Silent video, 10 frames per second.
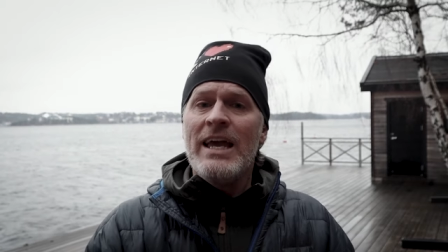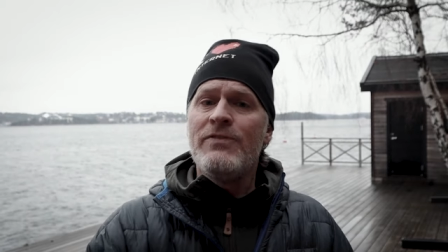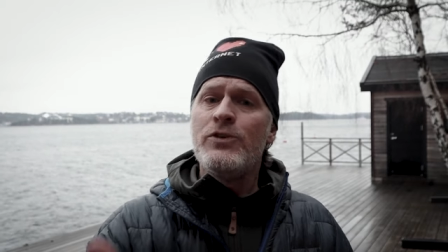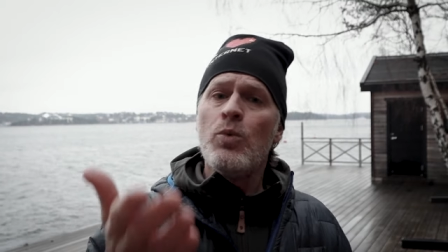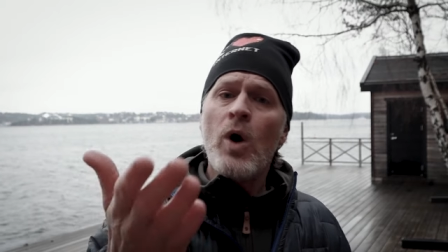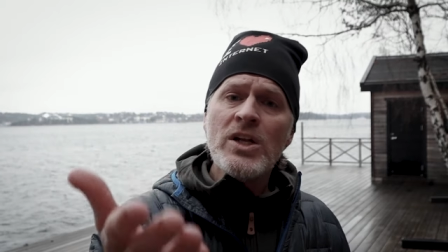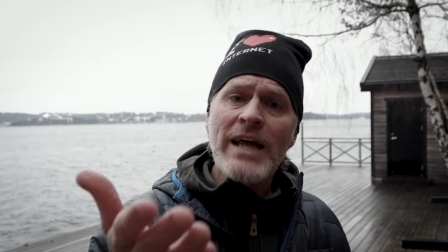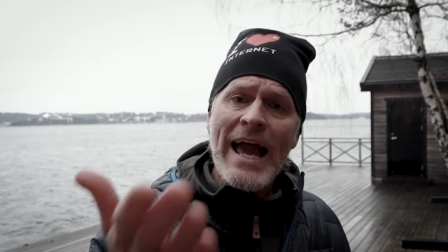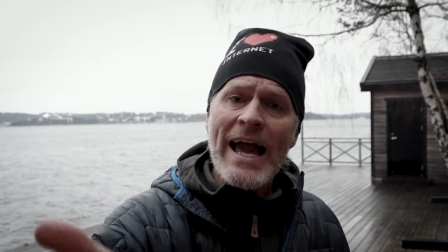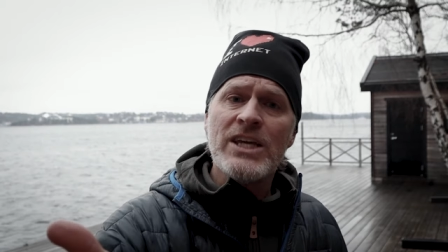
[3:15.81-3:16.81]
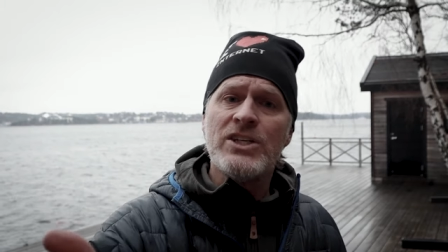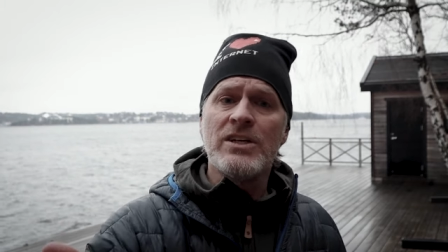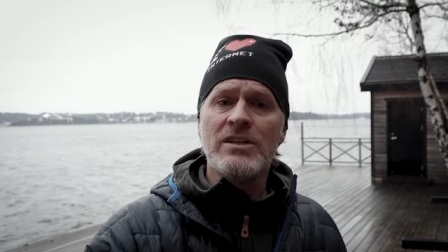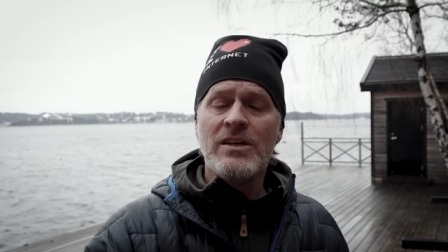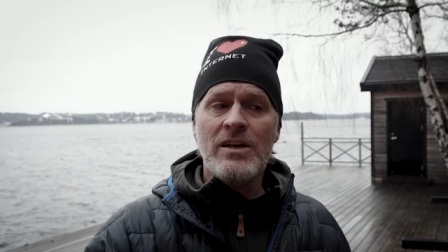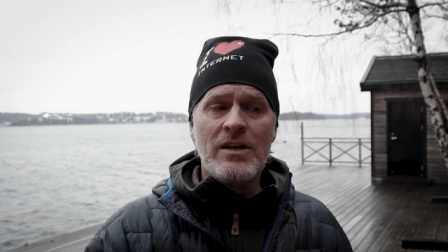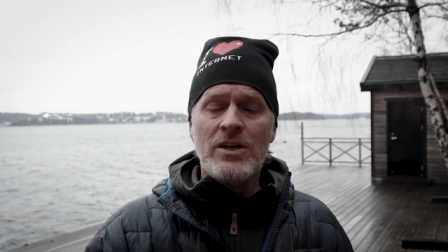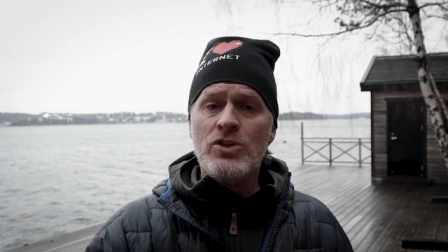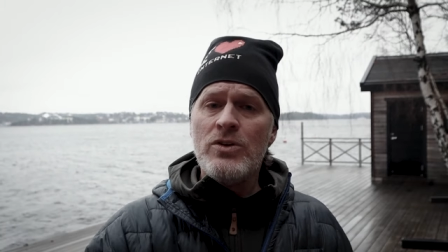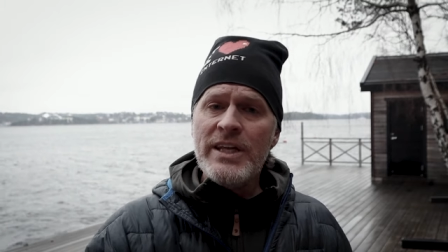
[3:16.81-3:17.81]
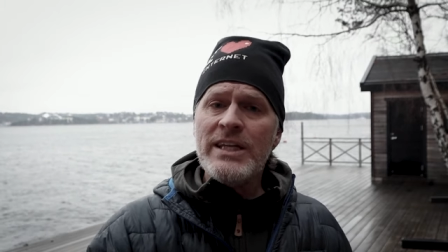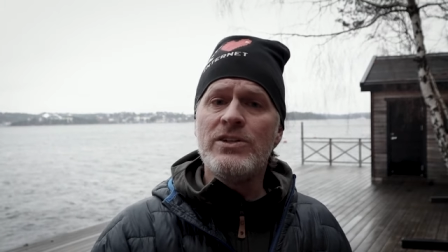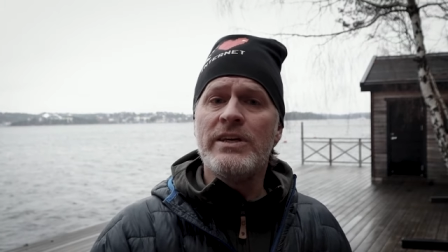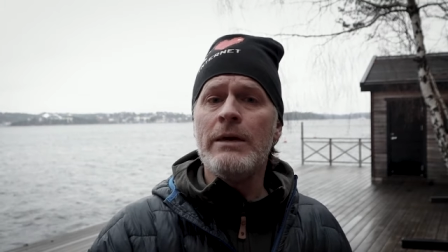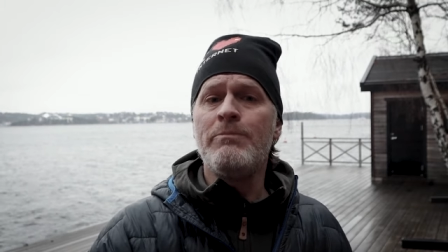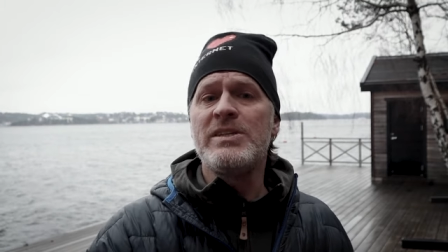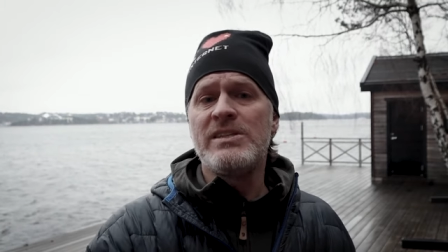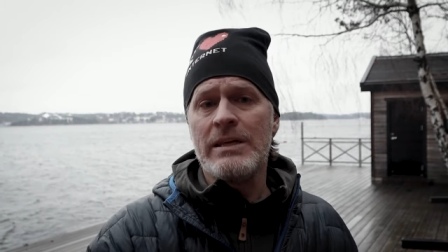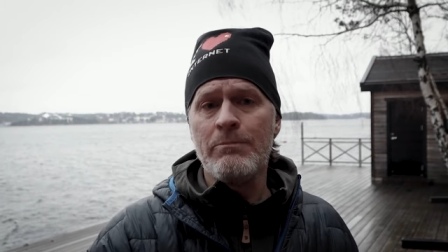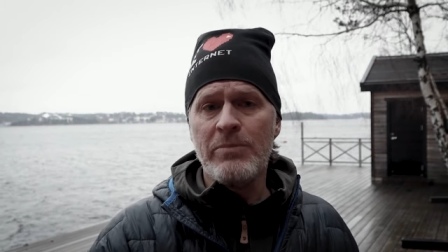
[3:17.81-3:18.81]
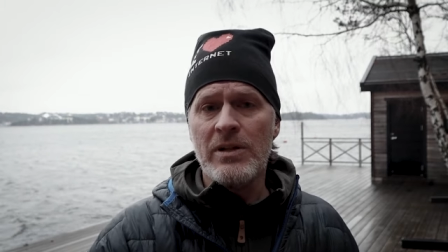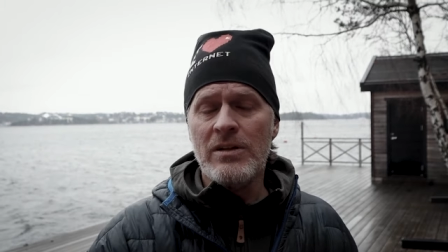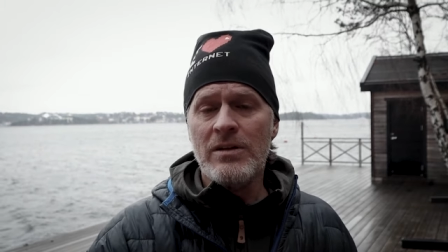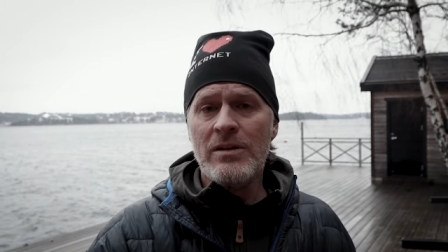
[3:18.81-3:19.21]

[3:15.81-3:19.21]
If you want action, you need to keep it simple.